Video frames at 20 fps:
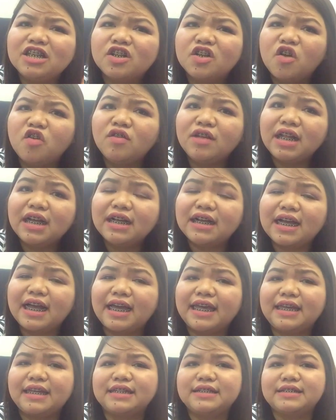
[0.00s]
Go lang,
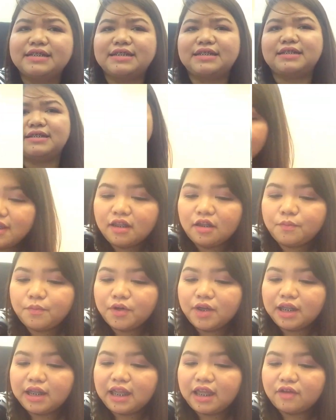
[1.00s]
guys. Okay, number
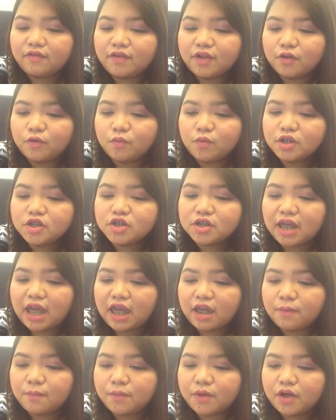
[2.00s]
11. Which
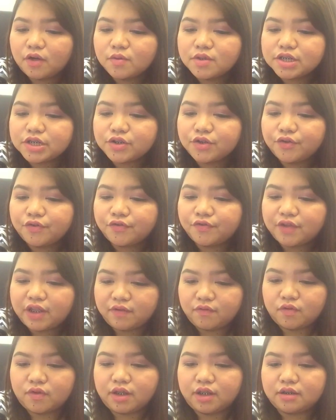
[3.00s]
eyebrow is your
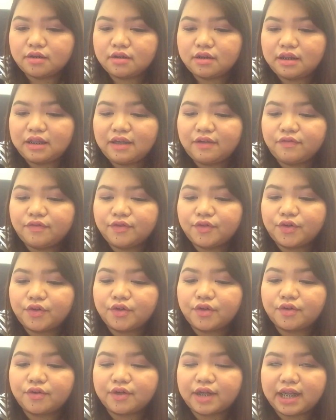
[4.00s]
favorite? Left
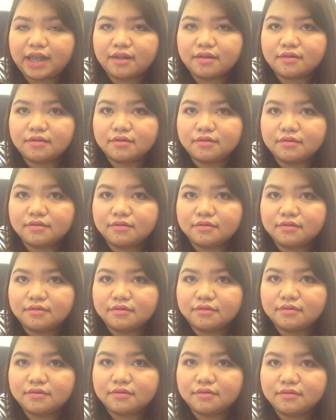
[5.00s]
or right?
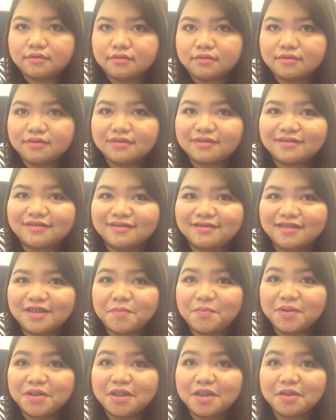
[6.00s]

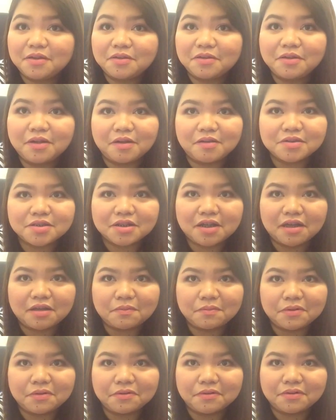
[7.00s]
Napatingin talaga ako sa
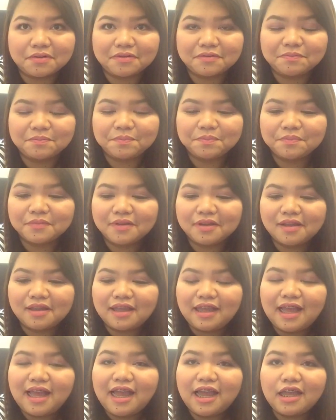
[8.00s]
eyebrow.
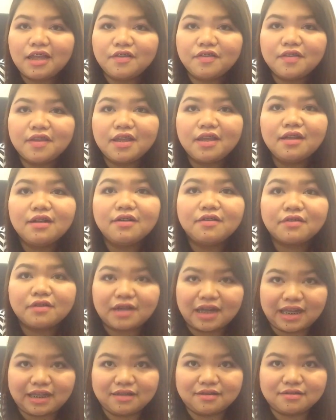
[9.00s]
I think,
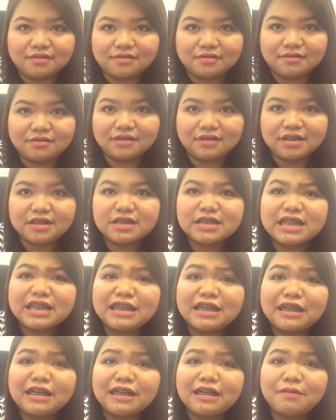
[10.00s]
right.
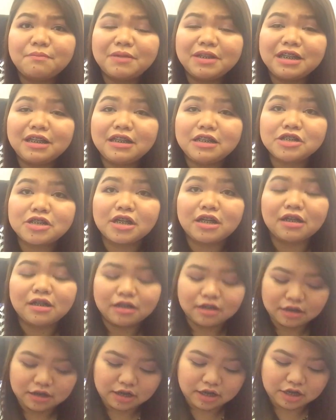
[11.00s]
Kasi, madali
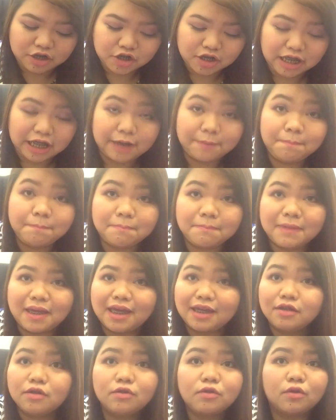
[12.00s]
siyang shape.
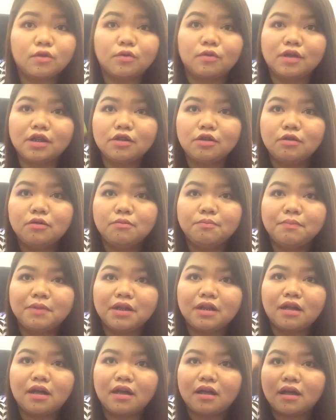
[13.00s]
I don't know. Ito yung
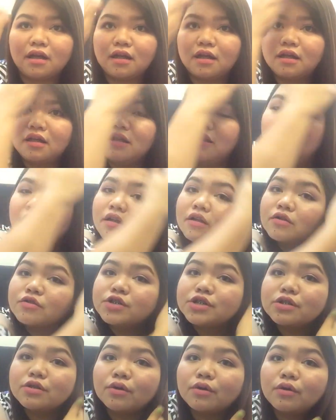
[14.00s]
pinaka
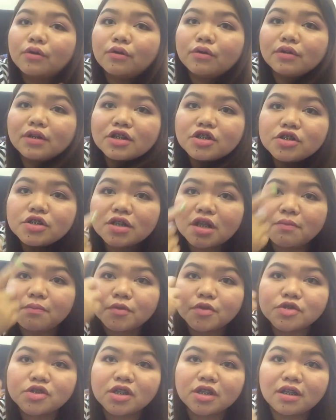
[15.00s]
gusto ko. Nashishape
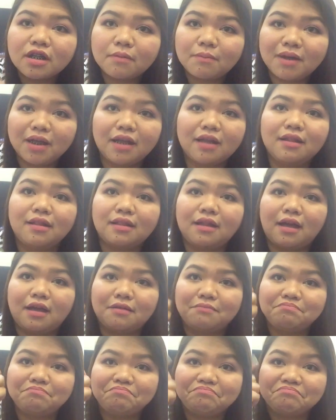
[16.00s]
ko siya ng maganda.
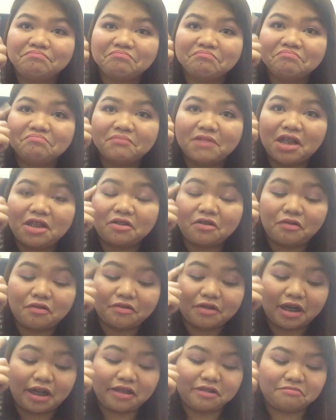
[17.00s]
Ito
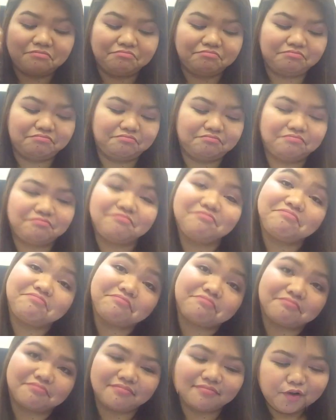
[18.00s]
ko, right.
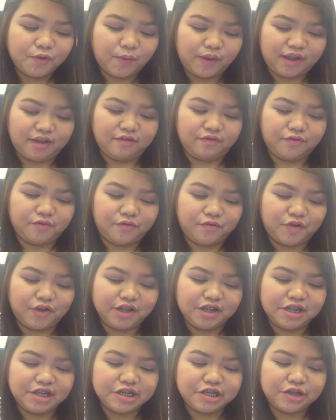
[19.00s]
Number 12.
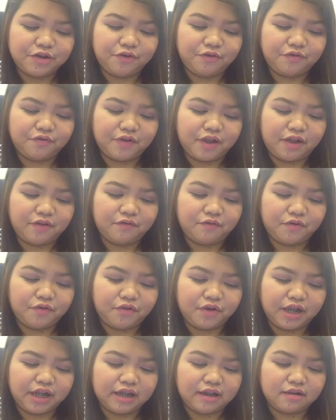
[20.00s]
What is your
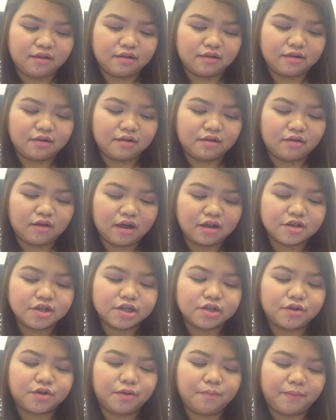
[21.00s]
favorite
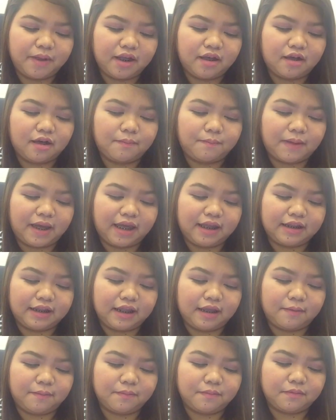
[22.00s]
drugstore makeup
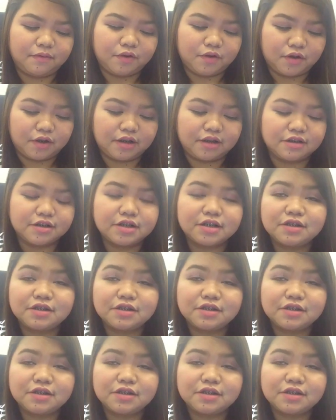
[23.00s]
item? Yun.